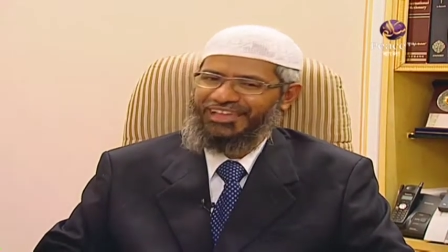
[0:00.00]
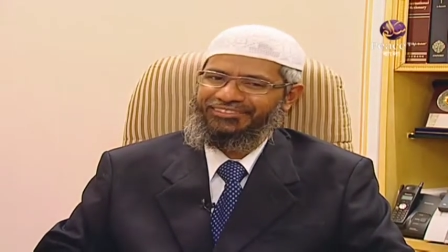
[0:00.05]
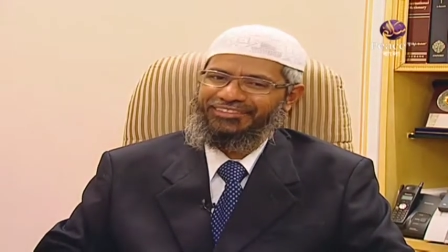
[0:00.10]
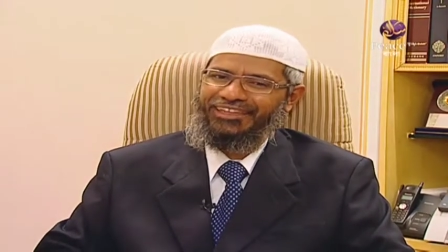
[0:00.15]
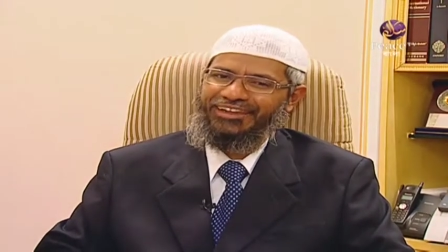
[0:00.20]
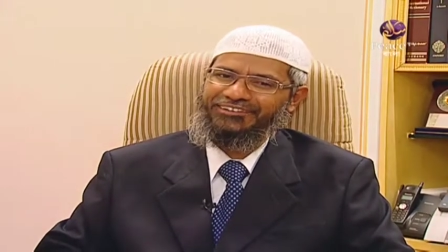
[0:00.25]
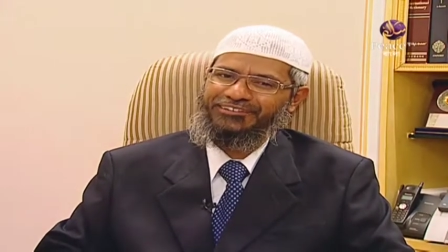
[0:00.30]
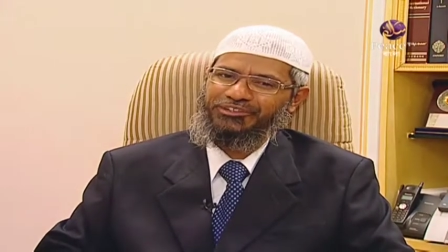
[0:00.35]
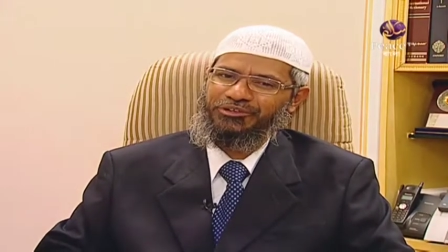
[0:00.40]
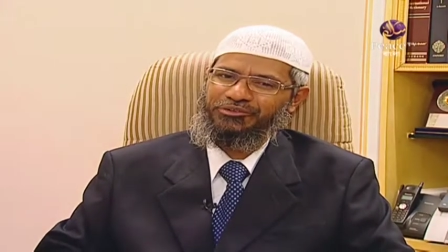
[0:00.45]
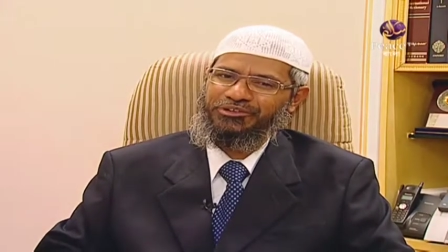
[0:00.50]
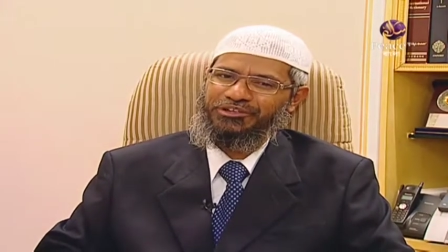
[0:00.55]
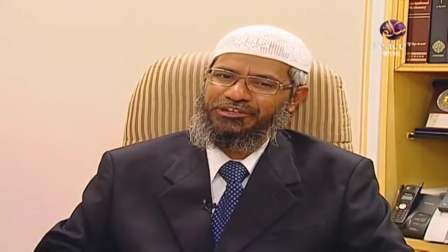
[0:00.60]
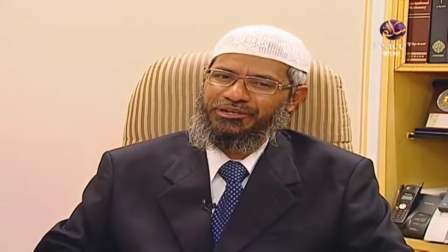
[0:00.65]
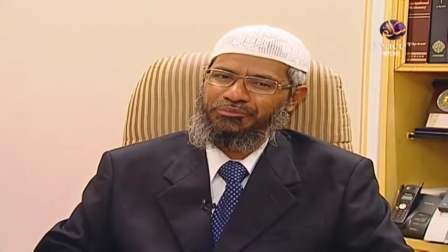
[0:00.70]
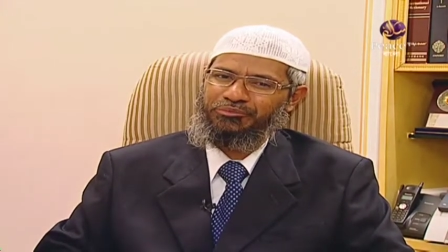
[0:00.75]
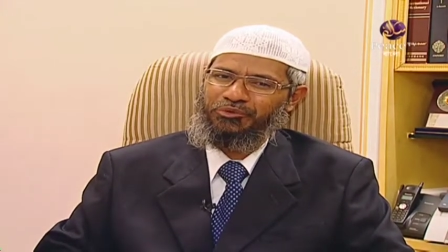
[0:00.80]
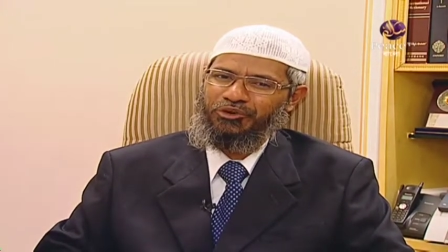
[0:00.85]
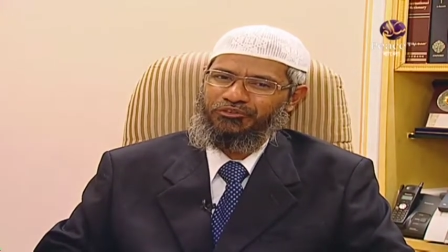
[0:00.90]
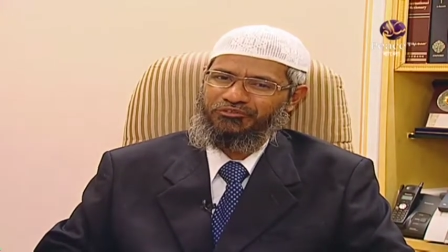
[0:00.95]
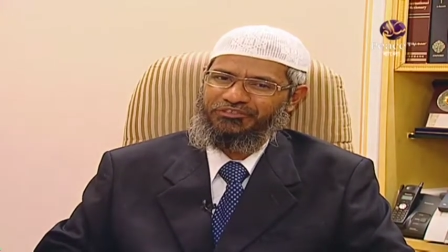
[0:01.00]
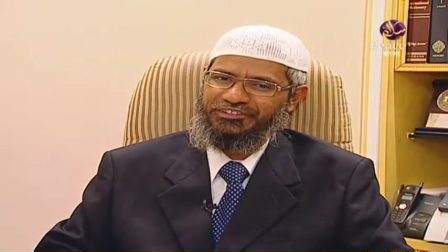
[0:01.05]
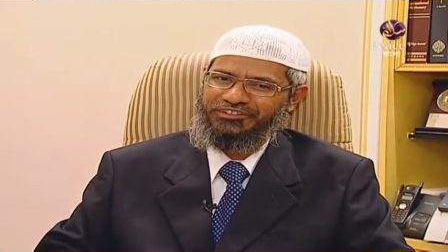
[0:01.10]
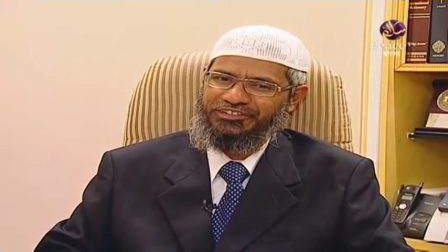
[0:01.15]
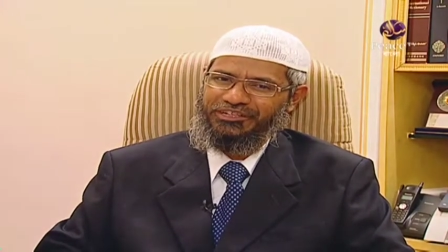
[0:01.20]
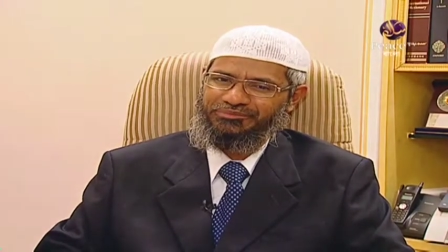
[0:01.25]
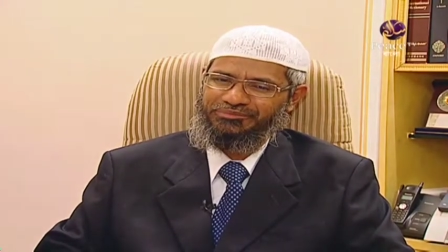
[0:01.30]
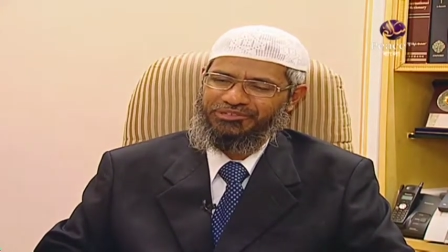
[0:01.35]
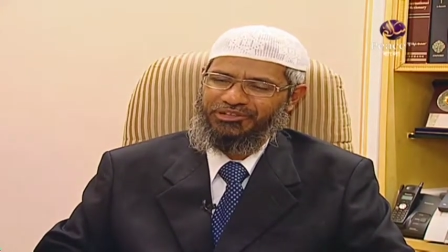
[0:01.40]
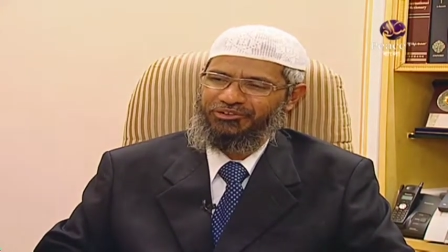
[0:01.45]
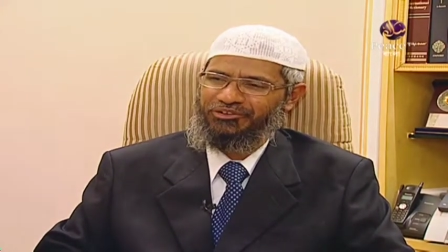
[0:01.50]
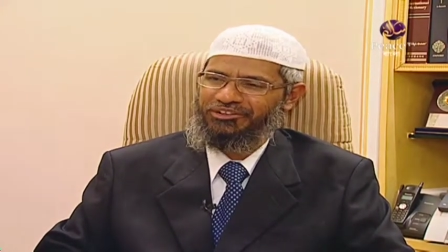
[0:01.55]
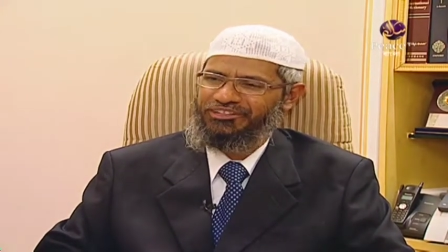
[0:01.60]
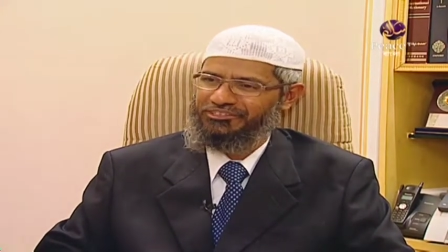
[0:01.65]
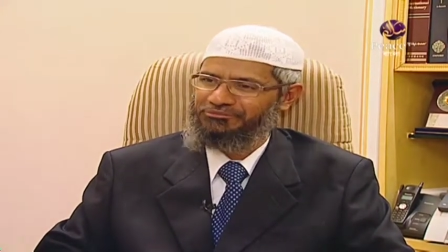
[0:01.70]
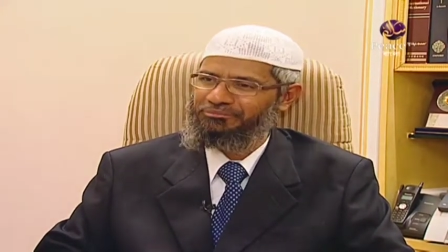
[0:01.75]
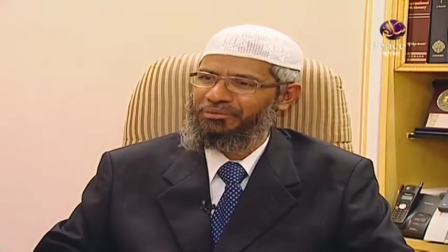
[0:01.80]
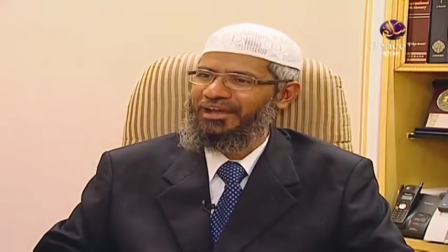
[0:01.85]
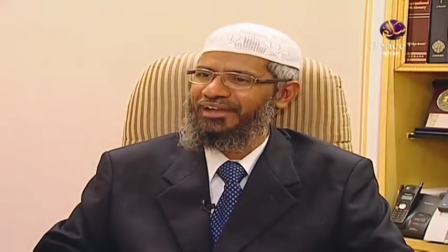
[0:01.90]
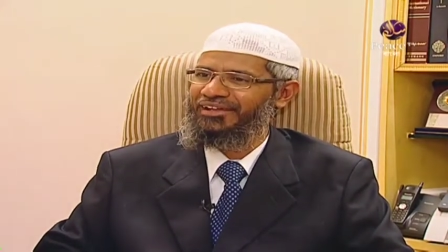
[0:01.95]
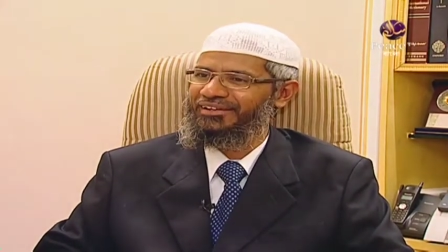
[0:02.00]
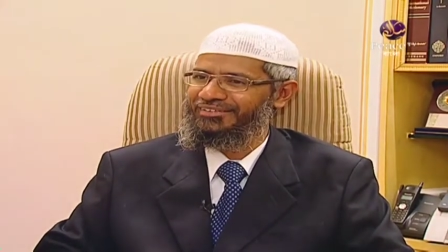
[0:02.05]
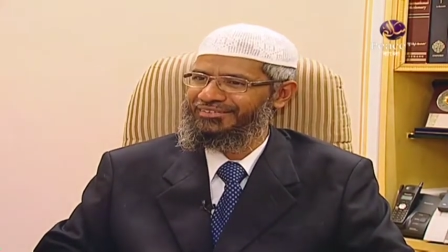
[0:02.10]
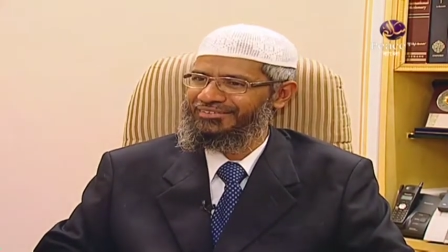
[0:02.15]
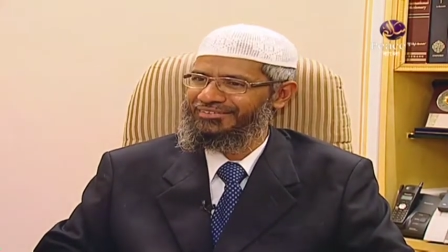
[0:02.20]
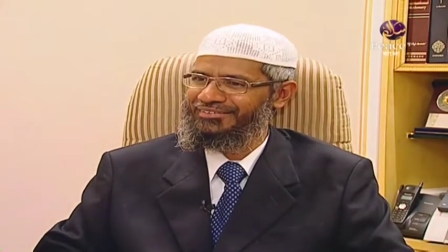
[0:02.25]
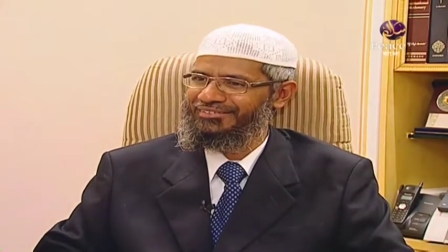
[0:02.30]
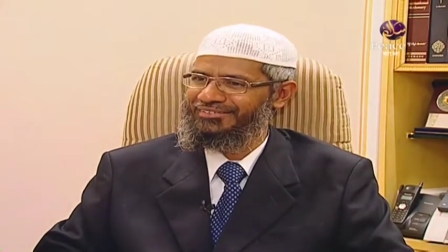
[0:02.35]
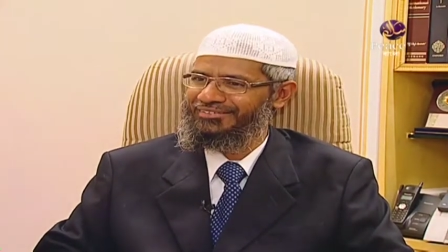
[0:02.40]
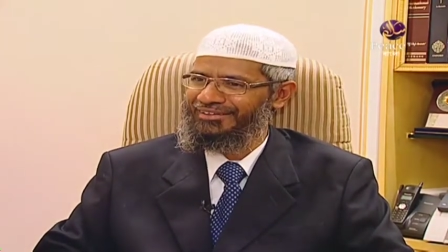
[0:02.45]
And that's how hearing more of his tapes, I got inspired.